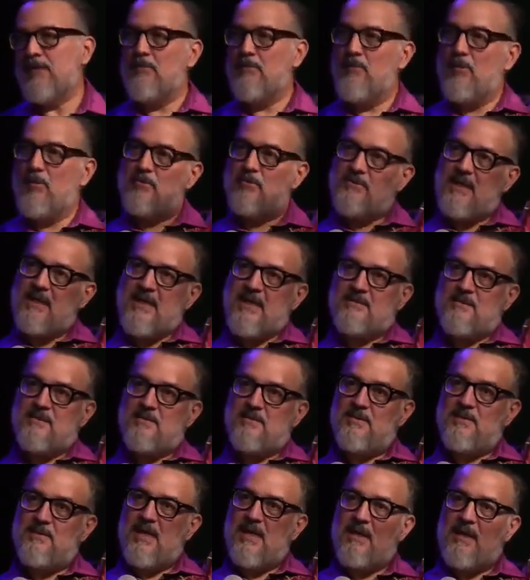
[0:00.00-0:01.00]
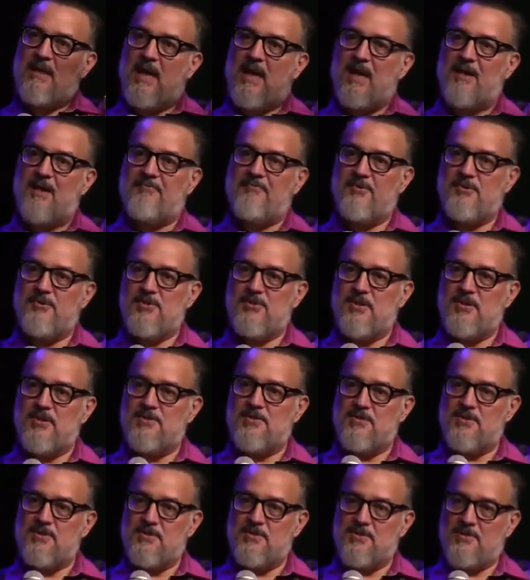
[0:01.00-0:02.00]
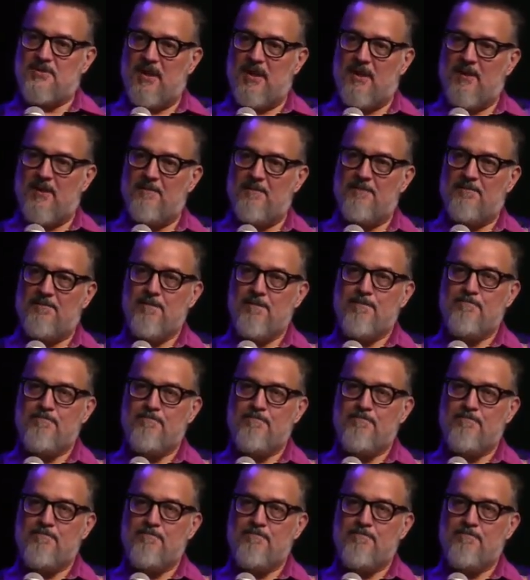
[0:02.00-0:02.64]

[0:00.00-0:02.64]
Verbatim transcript: I'm going to take some of that life in Jesus' name.